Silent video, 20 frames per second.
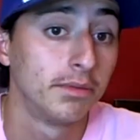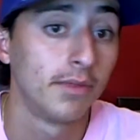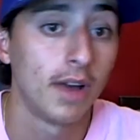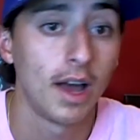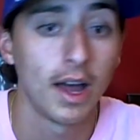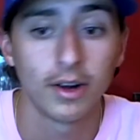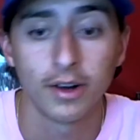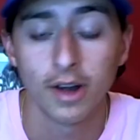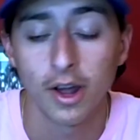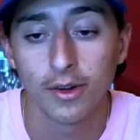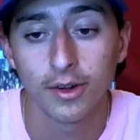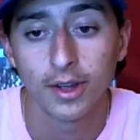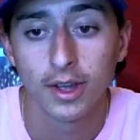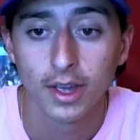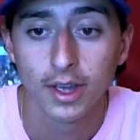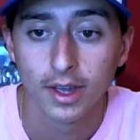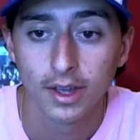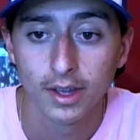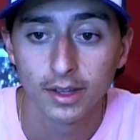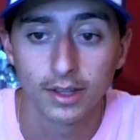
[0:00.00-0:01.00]
I don't know,
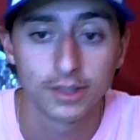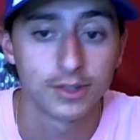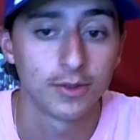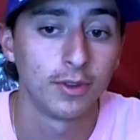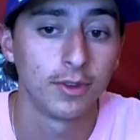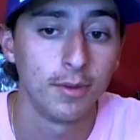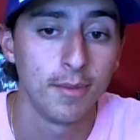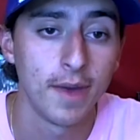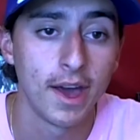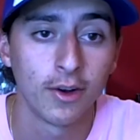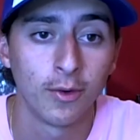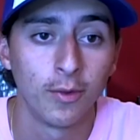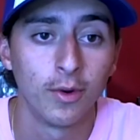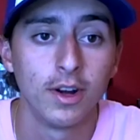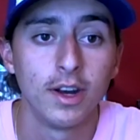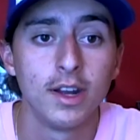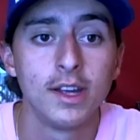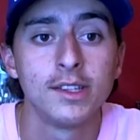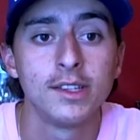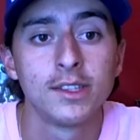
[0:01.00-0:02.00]
doesn't really matter what it
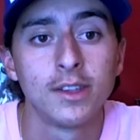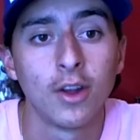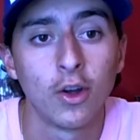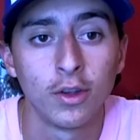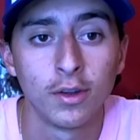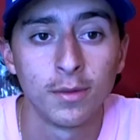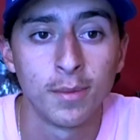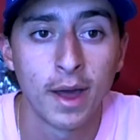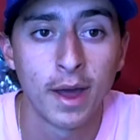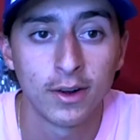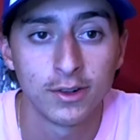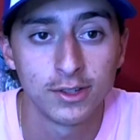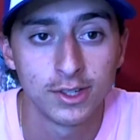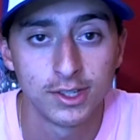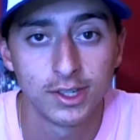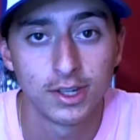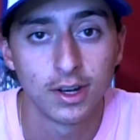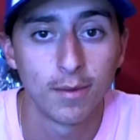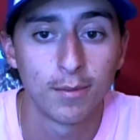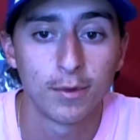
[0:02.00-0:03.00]
is, all that matters is
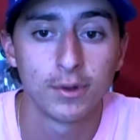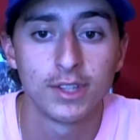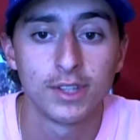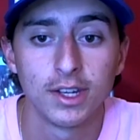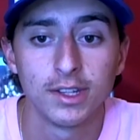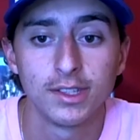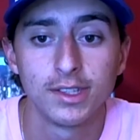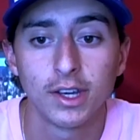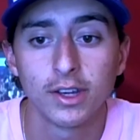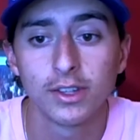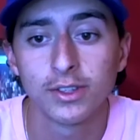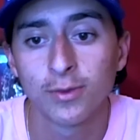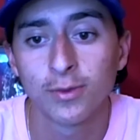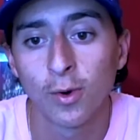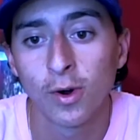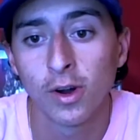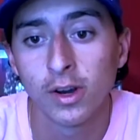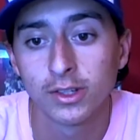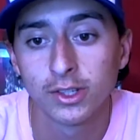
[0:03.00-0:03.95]
the numbers that it sells for.